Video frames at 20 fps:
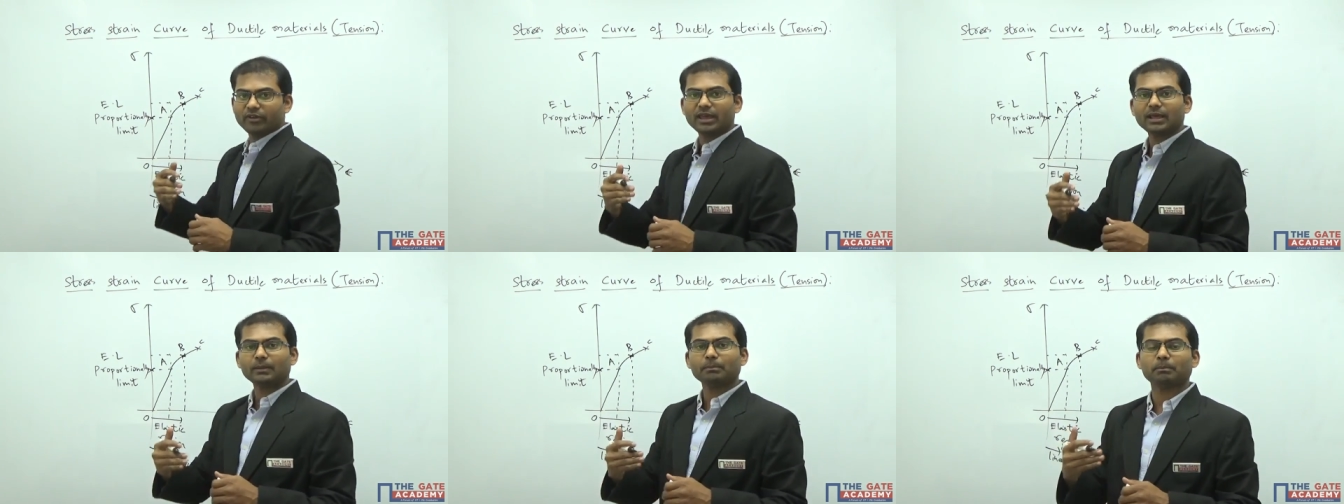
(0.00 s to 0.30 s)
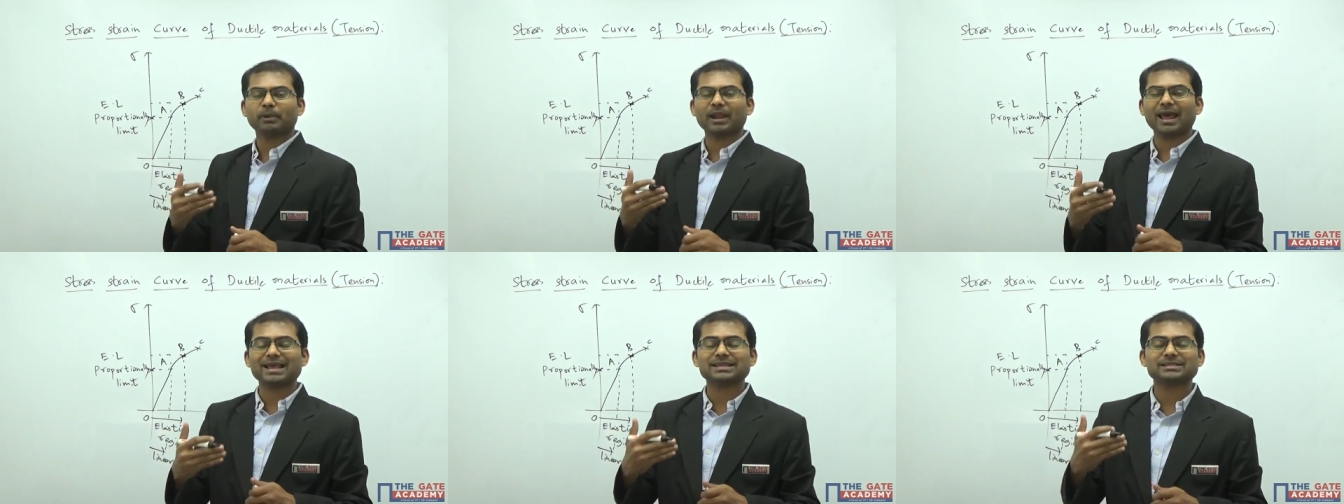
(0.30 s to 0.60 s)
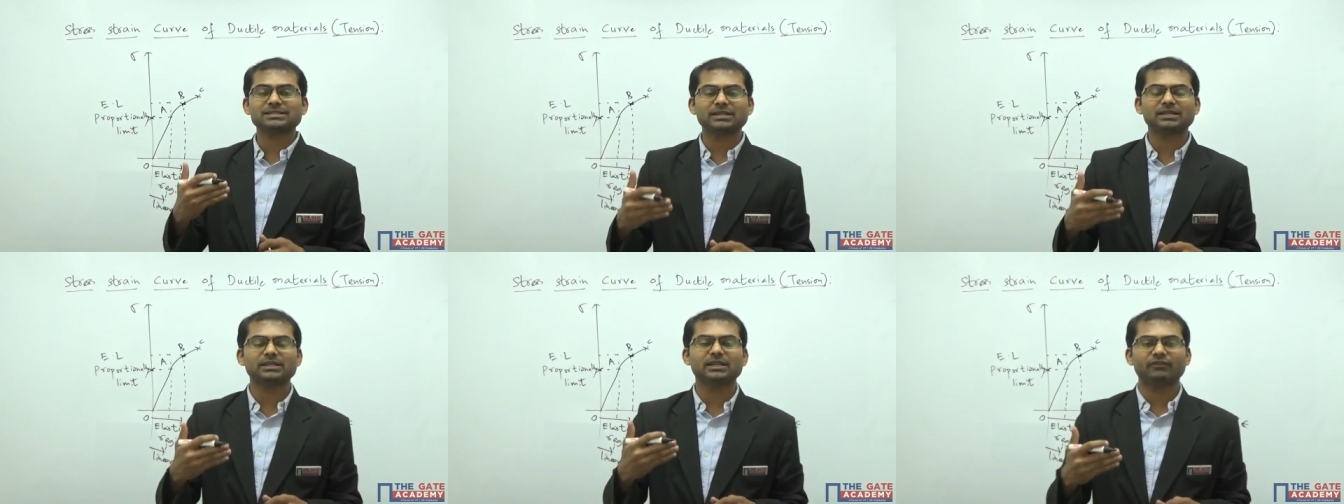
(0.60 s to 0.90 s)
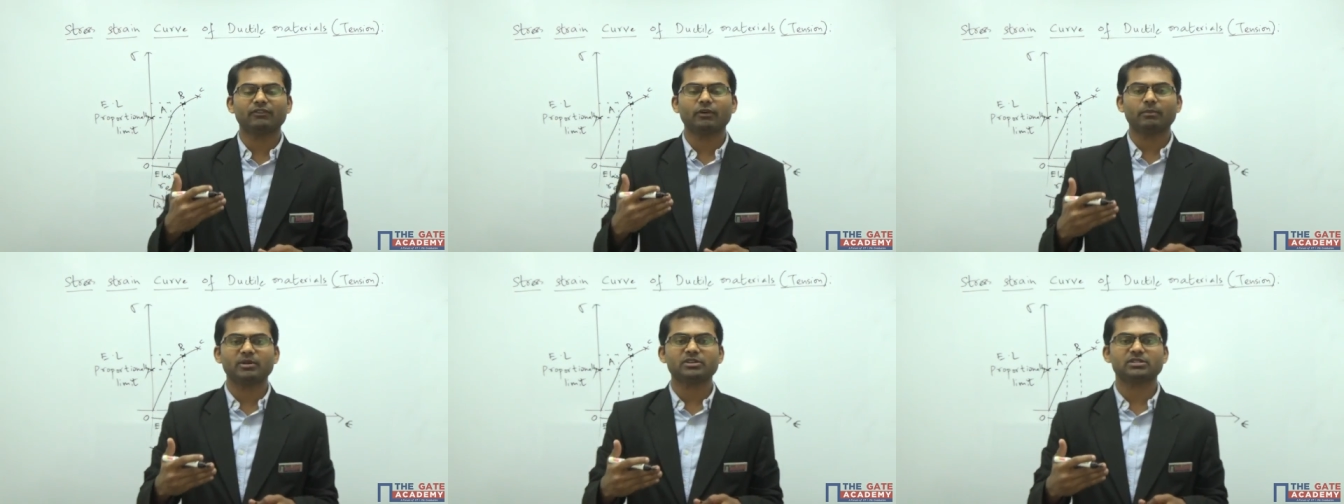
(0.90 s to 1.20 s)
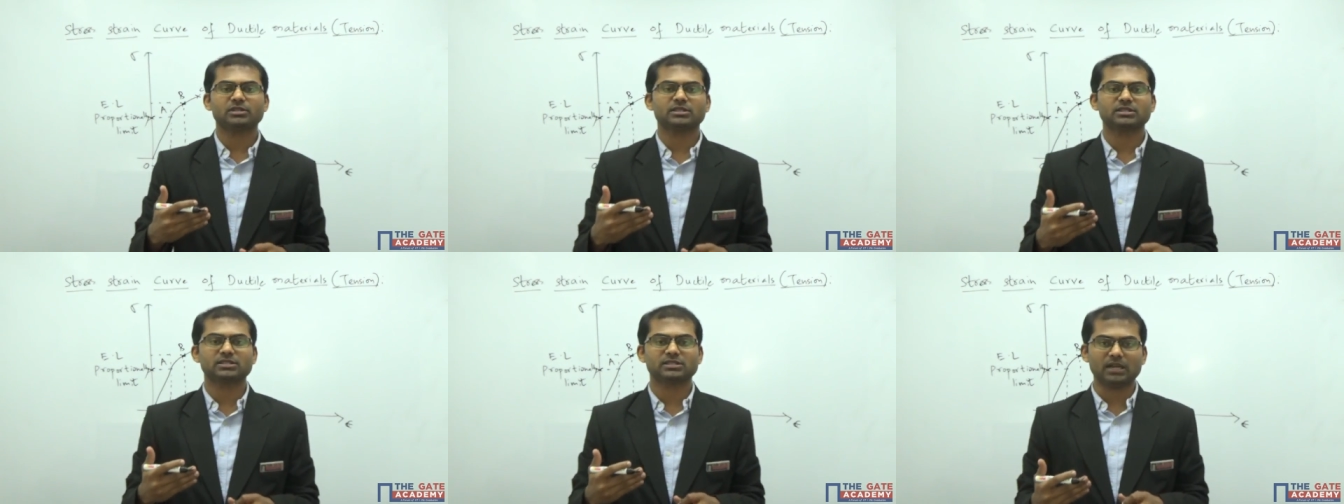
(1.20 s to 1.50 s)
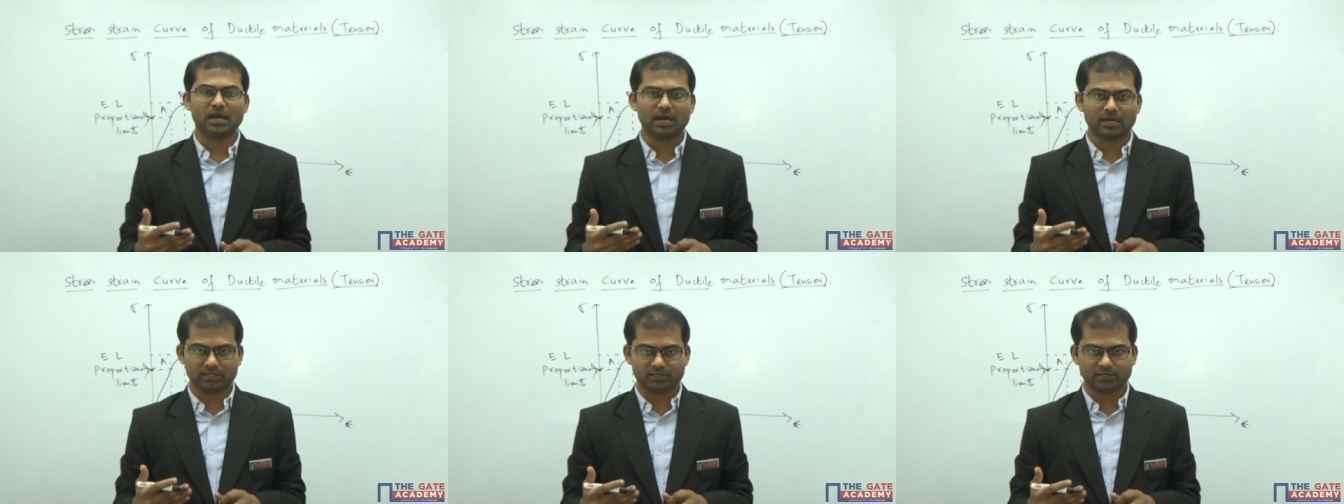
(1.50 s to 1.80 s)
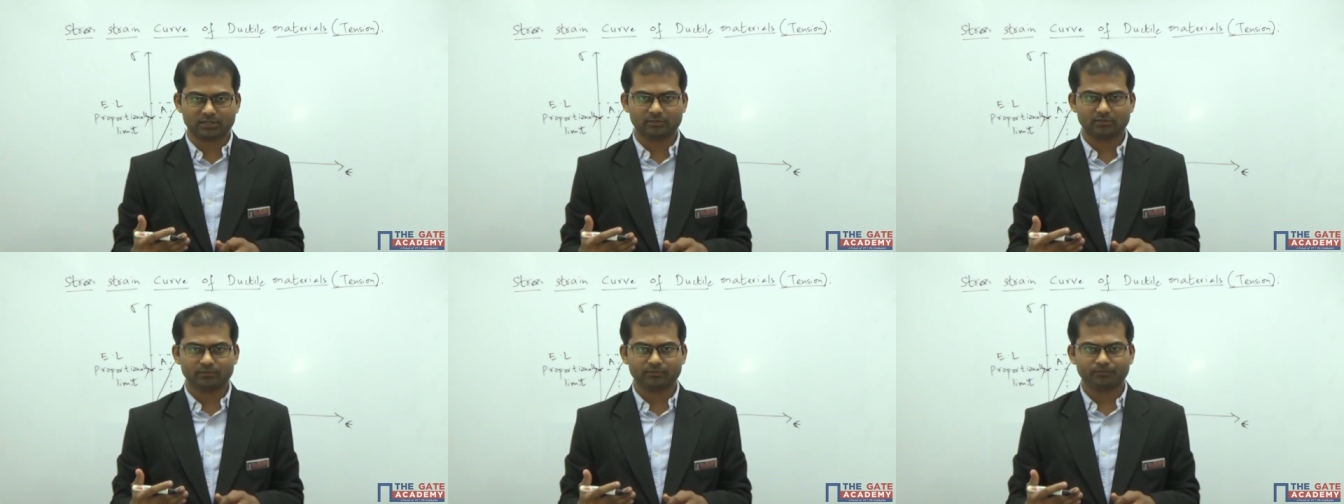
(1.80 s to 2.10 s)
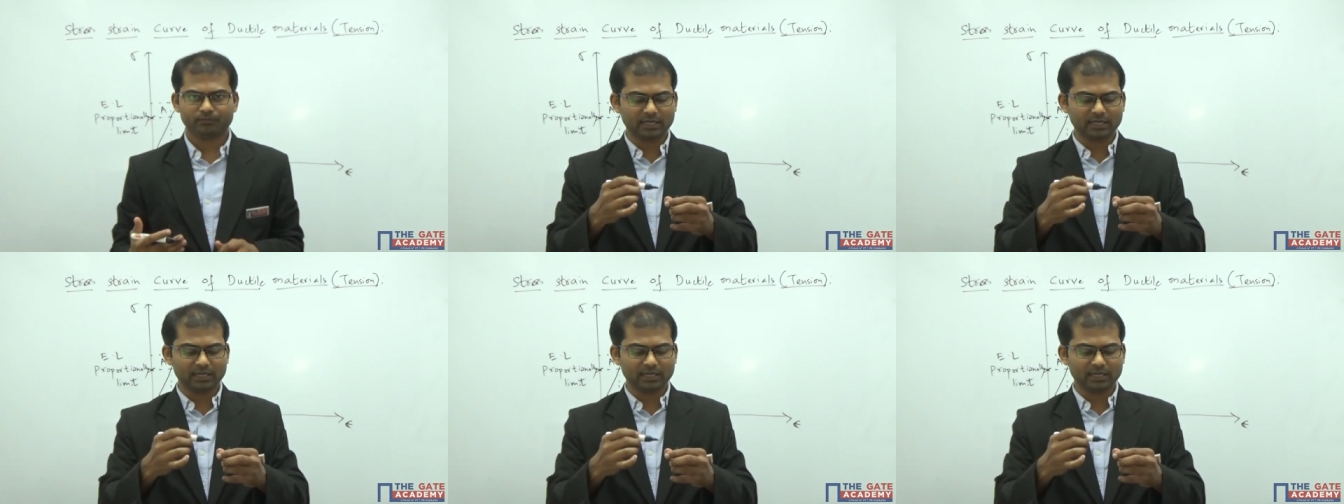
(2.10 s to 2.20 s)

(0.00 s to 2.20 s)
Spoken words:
where plastic deformation starts,